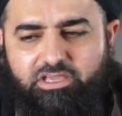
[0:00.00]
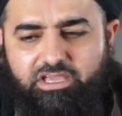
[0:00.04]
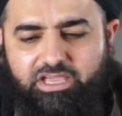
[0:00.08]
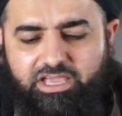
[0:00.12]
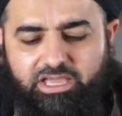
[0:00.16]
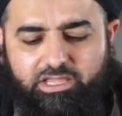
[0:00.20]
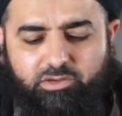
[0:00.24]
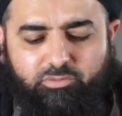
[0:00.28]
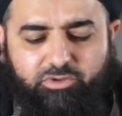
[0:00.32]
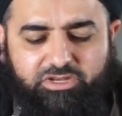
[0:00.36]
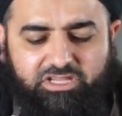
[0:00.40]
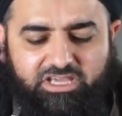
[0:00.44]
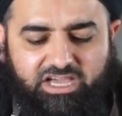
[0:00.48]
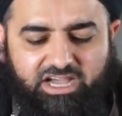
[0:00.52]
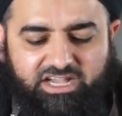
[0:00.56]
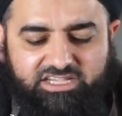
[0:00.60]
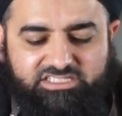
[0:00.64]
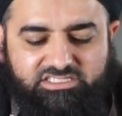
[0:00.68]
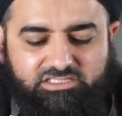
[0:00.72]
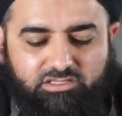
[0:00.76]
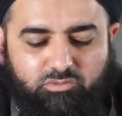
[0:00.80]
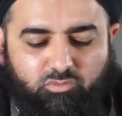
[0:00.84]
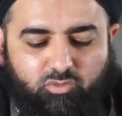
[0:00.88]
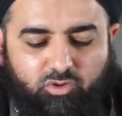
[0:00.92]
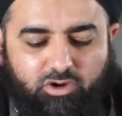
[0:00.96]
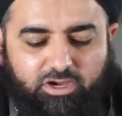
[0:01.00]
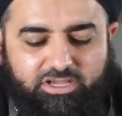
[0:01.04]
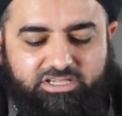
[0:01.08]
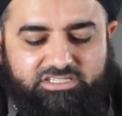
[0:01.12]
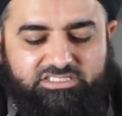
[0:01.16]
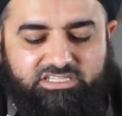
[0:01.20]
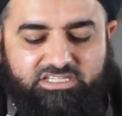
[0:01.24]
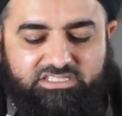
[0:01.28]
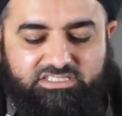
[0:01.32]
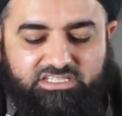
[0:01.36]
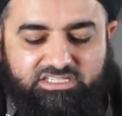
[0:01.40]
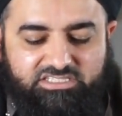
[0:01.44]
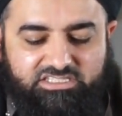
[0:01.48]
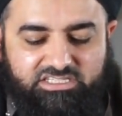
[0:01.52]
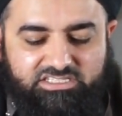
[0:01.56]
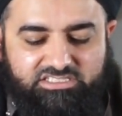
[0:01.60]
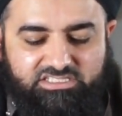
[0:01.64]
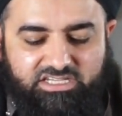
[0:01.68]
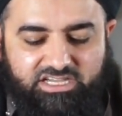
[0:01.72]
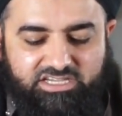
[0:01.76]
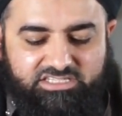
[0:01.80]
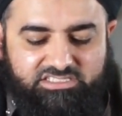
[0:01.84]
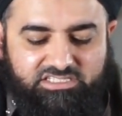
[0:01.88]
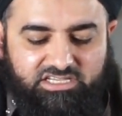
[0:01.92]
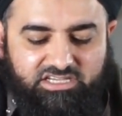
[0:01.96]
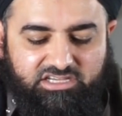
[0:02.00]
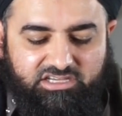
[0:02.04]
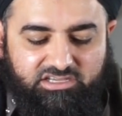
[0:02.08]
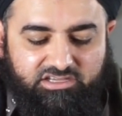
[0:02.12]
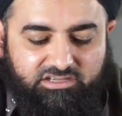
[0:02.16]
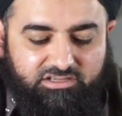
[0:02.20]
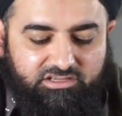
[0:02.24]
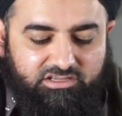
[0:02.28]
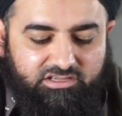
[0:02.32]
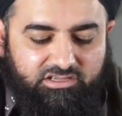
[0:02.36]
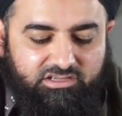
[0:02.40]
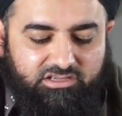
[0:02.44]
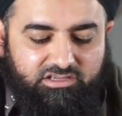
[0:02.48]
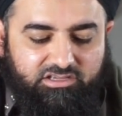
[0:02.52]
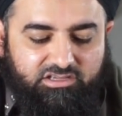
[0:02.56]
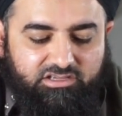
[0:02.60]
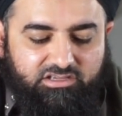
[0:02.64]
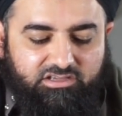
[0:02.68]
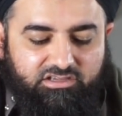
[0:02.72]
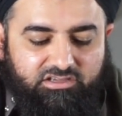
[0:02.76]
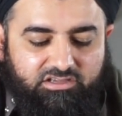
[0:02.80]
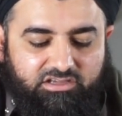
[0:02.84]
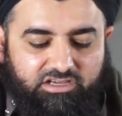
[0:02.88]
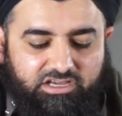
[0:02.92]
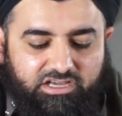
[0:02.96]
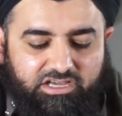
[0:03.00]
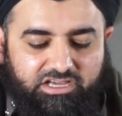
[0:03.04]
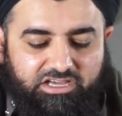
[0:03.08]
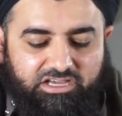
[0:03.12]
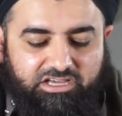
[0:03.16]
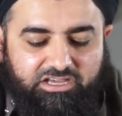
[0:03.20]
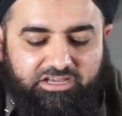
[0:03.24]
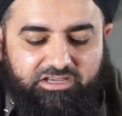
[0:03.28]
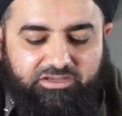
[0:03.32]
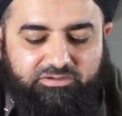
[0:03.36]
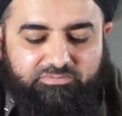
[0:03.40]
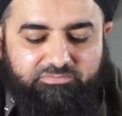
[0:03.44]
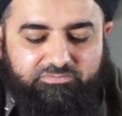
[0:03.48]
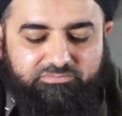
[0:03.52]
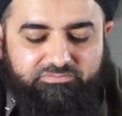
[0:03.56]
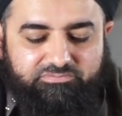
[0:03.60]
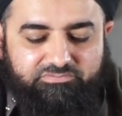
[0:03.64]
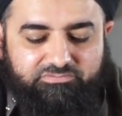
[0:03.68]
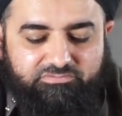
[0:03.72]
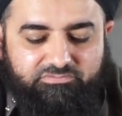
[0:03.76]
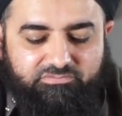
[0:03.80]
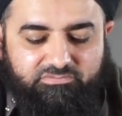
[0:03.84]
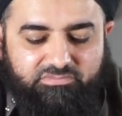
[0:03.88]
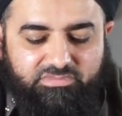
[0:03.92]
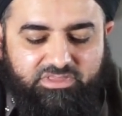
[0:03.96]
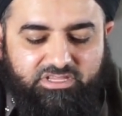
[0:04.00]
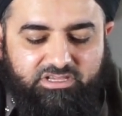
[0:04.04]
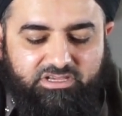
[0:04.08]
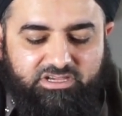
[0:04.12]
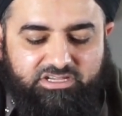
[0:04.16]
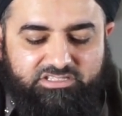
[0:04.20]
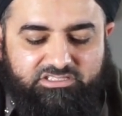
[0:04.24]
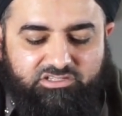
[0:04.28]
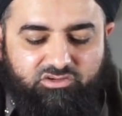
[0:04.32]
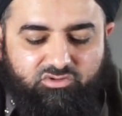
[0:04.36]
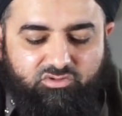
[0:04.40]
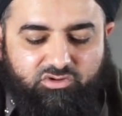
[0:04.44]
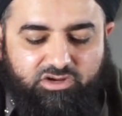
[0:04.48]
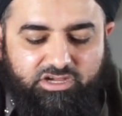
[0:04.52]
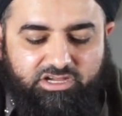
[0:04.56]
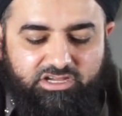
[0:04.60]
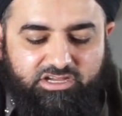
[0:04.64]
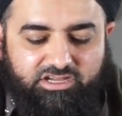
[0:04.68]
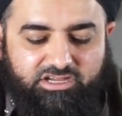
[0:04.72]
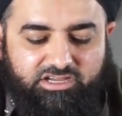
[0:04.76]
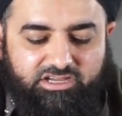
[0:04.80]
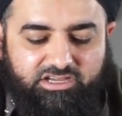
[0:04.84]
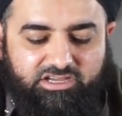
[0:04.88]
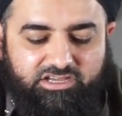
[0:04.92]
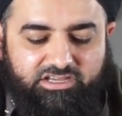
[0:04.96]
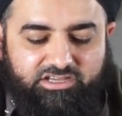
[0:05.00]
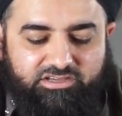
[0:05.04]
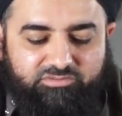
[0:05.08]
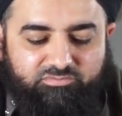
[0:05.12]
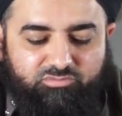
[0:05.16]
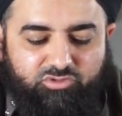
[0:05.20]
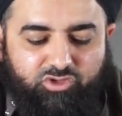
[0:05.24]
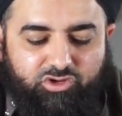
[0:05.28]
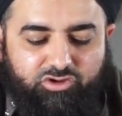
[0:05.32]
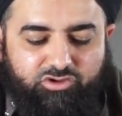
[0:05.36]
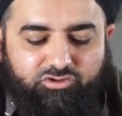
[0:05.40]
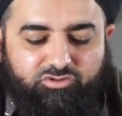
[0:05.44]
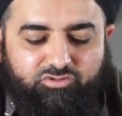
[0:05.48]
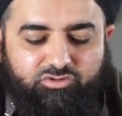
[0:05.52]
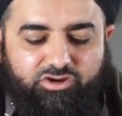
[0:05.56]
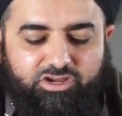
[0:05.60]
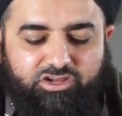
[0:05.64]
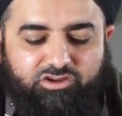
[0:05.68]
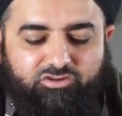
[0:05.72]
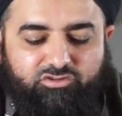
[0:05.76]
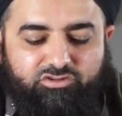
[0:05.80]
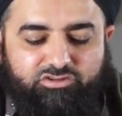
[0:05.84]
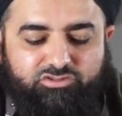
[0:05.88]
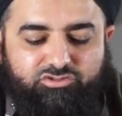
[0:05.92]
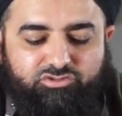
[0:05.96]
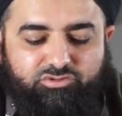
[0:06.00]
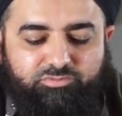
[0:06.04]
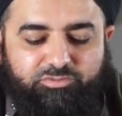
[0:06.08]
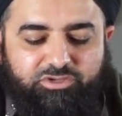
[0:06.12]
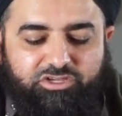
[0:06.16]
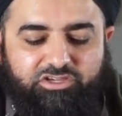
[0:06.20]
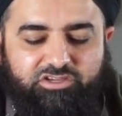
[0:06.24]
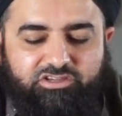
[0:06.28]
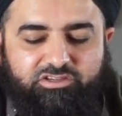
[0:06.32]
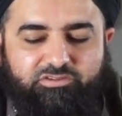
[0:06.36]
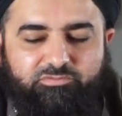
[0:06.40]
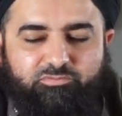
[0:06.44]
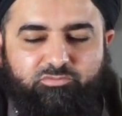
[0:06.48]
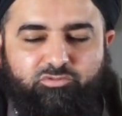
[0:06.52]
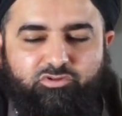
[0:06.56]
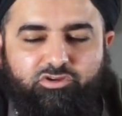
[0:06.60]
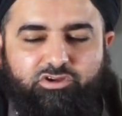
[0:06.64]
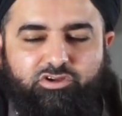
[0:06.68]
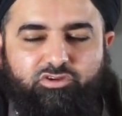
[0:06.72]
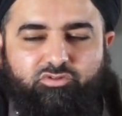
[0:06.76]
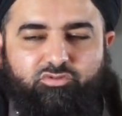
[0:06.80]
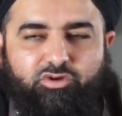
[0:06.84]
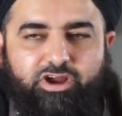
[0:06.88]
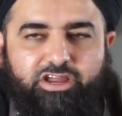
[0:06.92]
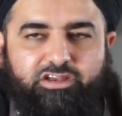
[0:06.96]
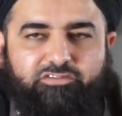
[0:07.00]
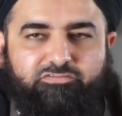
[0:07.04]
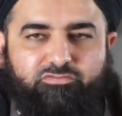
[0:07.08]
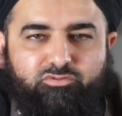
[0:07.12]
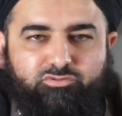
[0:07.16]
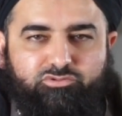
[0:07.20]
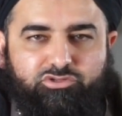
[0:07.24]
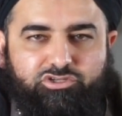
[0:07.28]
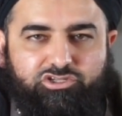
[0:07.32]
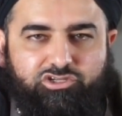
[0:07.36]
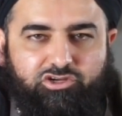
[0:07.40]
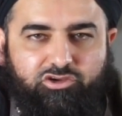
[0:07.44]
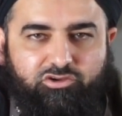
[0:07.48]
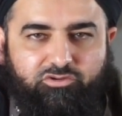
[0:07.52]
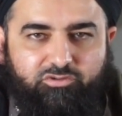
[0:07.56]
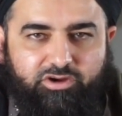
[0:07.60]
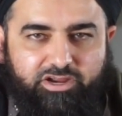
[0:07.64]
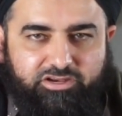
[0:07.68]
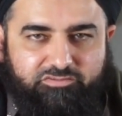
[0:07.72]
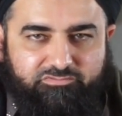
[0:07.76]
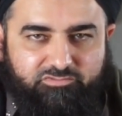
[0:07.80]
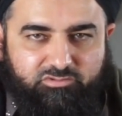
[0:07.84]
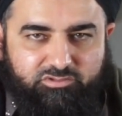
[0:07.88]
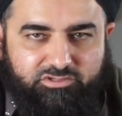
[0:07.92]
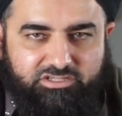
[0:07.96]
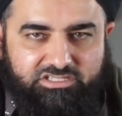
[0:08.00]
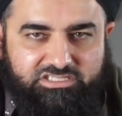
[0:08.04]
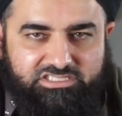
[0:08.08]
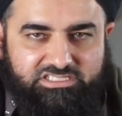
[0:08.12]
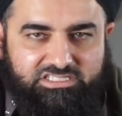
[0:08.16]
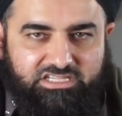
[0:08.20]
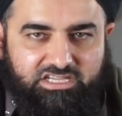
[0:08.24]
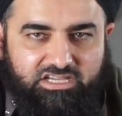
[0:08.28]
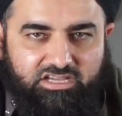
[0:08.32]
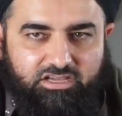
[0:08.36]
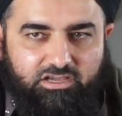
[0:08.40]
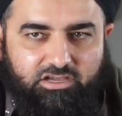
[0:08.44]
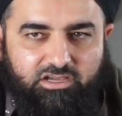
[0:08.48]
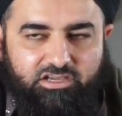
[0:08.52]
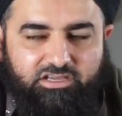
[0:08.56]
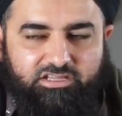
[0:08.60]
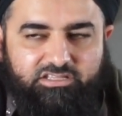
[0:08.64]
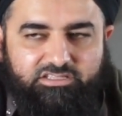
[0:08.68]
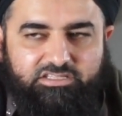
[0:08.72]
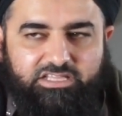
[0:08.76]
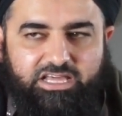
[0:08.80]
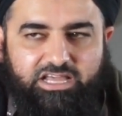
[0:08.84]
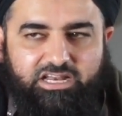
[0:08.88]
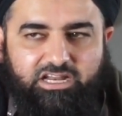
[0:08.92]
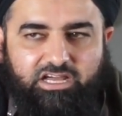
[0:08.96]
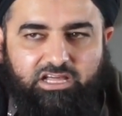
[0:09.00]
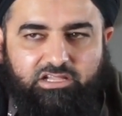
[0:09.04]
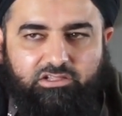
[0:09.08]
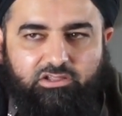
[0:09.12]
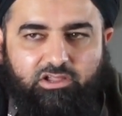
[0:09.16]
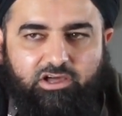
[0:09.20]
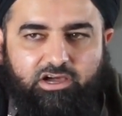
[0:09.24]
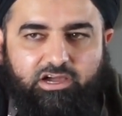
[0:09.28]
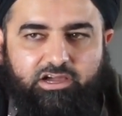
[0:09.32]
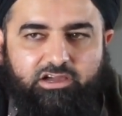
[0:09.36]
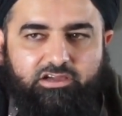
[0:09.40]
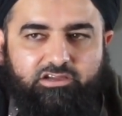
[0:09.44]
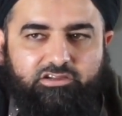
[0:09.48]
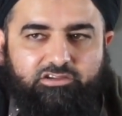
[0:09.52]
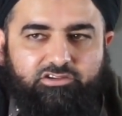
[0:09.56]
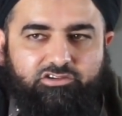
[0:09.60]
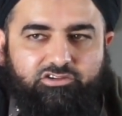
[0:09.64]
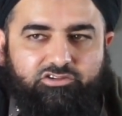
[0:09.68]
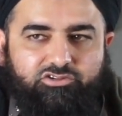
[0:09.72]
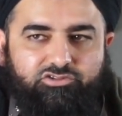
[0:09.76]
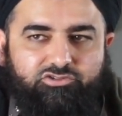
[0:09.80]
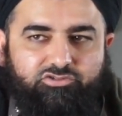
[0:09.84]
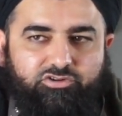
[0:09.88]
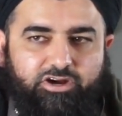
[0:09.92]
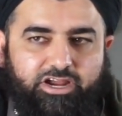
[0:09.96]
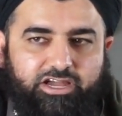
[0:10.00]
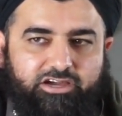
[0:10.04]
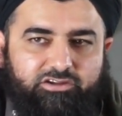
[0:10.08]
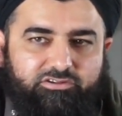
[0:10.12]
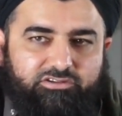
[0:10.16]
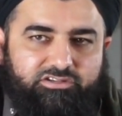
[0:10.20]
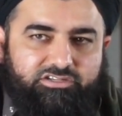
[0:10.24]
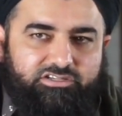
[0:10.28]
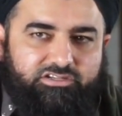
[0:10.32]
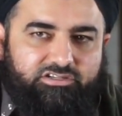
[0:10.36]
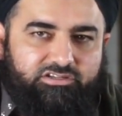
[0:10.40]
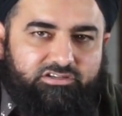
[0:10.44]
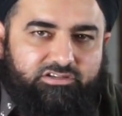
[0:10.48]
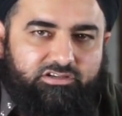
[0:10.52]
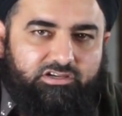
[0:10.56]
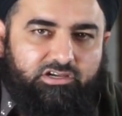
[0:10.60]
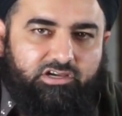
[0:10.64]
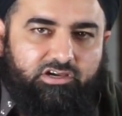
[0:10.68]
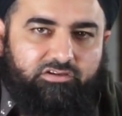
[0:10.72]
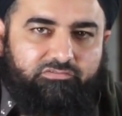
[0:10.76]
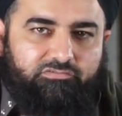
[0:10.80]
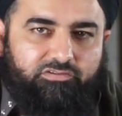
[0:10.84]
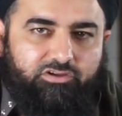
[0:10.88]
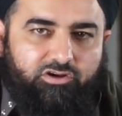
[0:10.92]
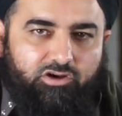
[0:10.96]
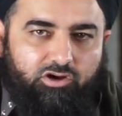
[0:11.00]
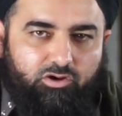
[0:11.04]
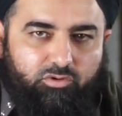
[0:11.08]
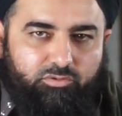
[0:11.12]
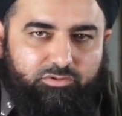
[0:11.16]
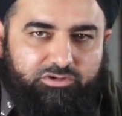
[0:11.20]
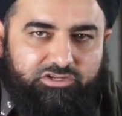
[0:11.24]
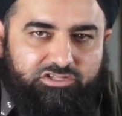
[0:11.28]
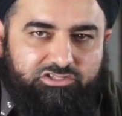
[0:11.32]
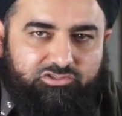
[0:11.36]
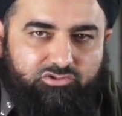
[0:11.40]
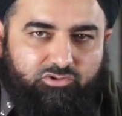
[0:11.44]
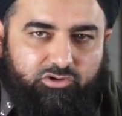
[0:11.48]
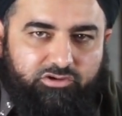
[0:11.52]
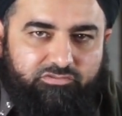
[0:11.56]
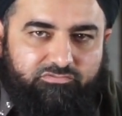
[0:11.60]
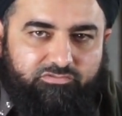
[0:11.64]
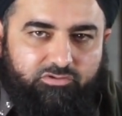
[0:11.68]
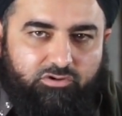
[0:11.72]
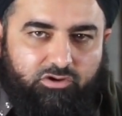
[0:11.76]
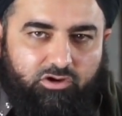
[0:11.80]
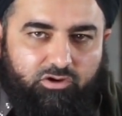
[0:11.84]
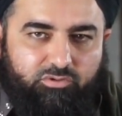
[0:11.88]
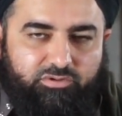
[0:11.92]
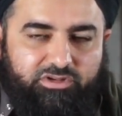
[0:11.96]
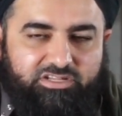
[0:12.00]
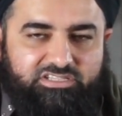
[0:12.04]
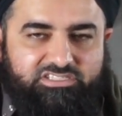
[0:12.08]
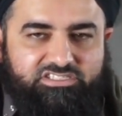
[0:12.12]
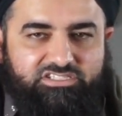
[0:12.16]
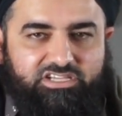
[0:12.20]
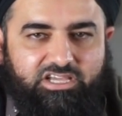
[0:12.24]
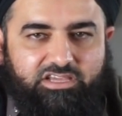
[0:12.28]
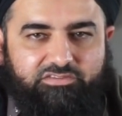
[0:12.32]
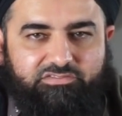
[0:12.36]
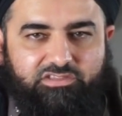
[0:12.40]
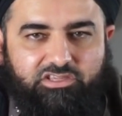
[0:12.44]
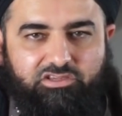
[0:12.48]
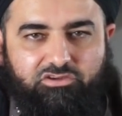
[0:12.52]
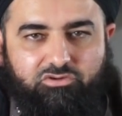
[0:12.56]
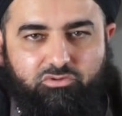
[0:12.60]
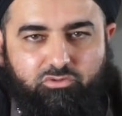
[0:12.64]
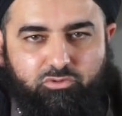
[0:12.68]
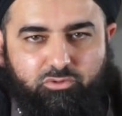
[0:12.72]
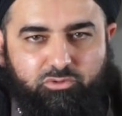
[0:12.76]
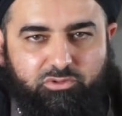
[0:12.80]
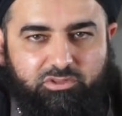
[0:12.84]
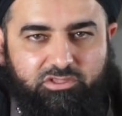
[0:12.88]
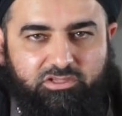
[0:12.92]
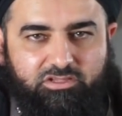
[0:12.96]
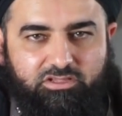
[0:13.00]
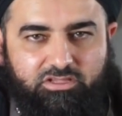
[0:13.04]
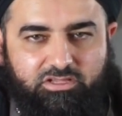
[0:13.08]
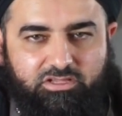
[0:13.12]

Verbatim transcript: And when he asked them why, he said, "This is as a, um, as a, uh, you know, a, to be grateful, to show gratefulness that Allah drowned uh, Fir'aun, destroyed Fir'aun, and saved the Yahud."